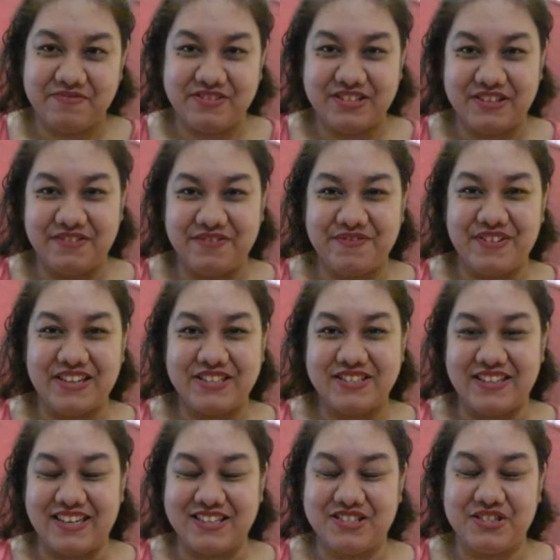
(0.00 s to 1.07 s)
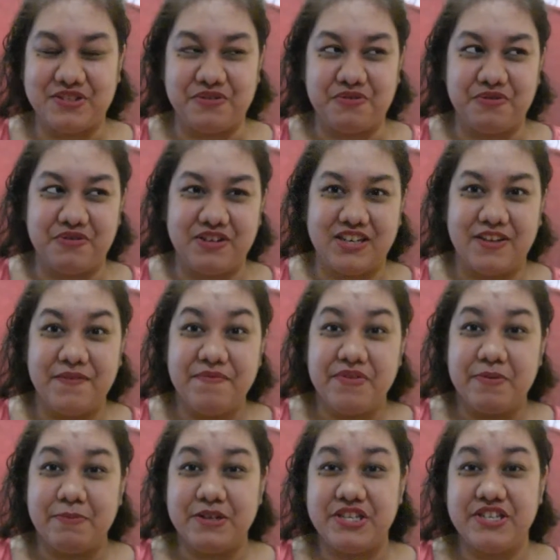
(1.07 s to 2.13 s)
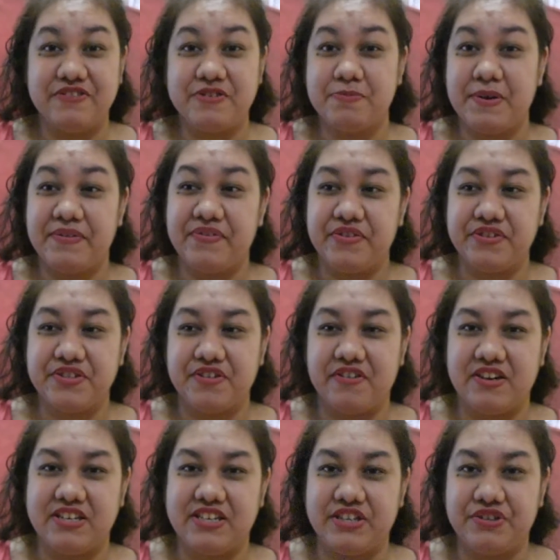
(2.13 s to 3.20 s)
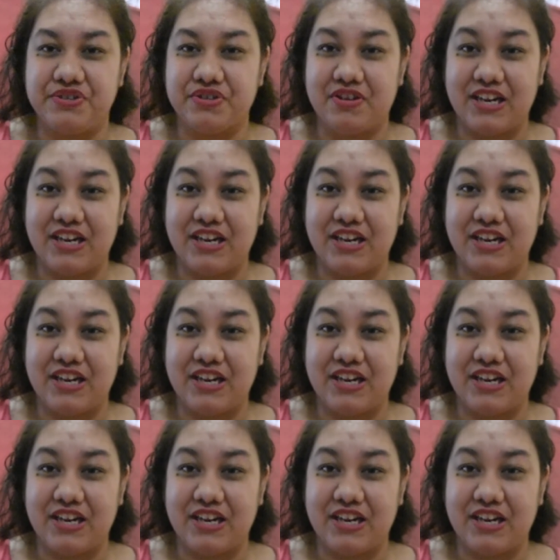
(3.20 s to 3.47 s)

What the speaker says: So that's that story. But she was my first grade teacher.